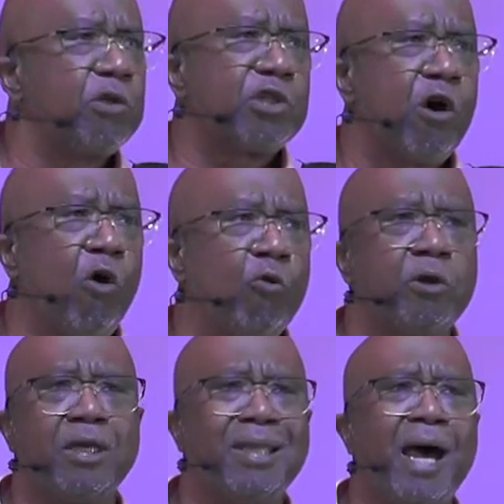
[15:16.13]
were told
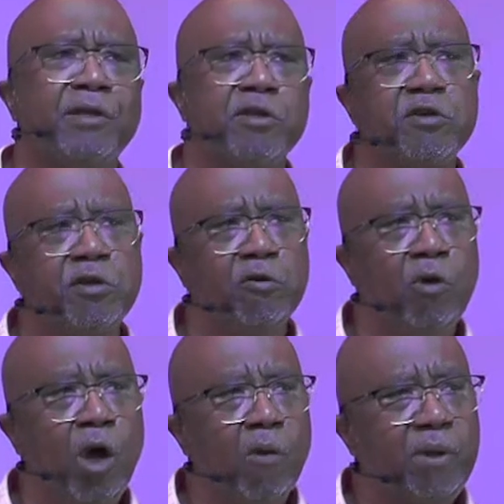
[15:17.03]
not to do
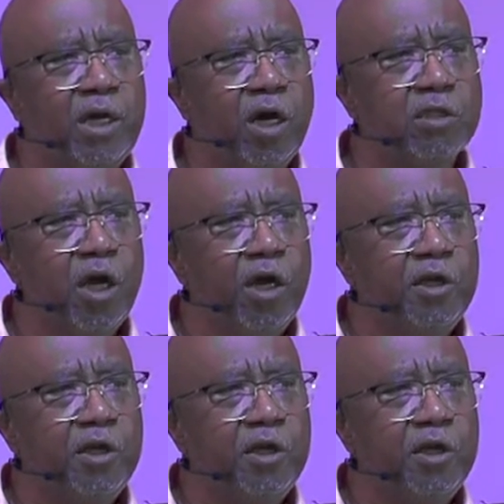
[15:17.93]
because